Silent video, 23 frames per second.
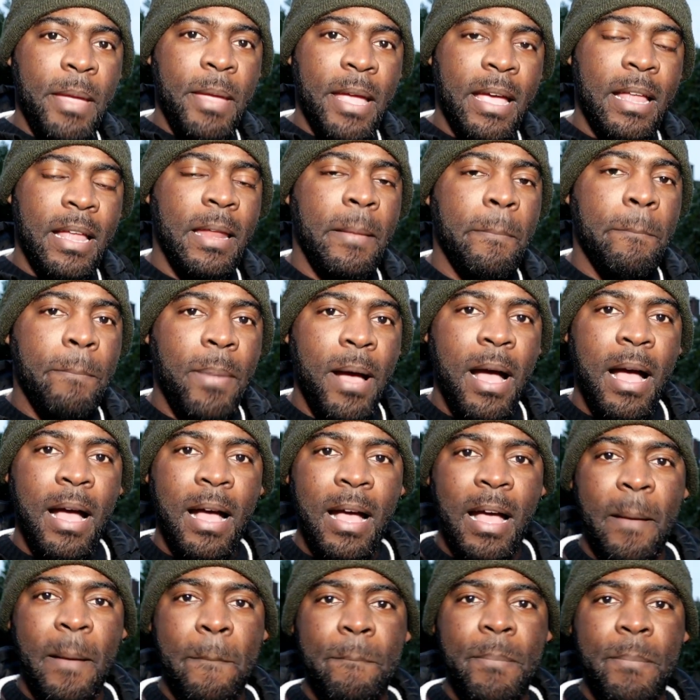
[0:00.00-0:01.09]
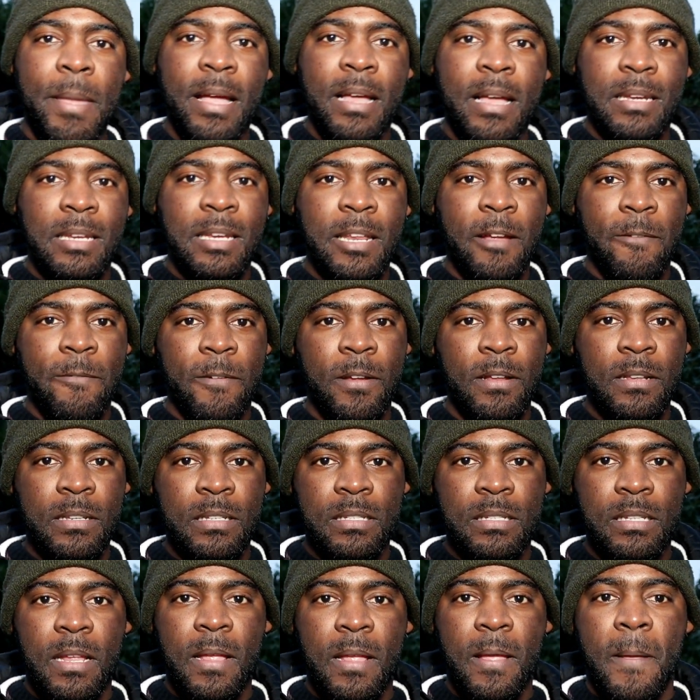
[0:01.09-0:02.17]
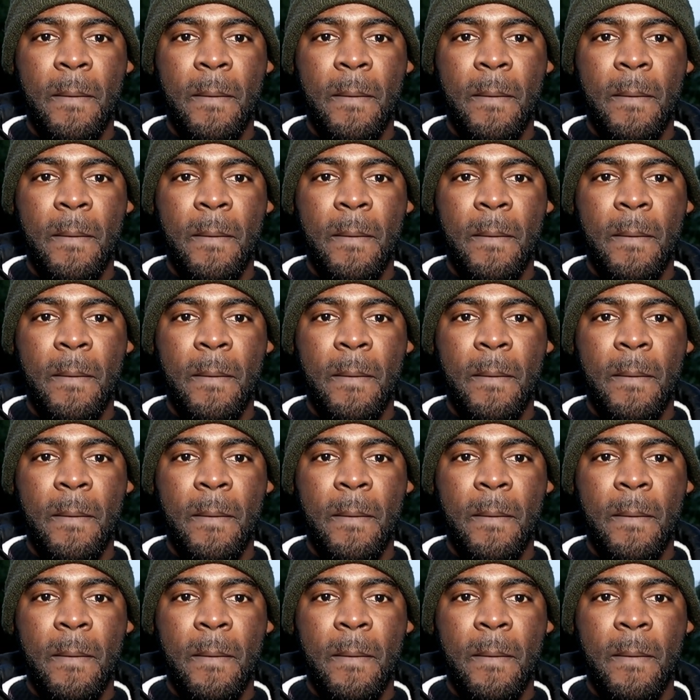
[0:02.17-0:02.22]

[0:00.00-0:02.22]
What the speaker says: make an impact and make a difference,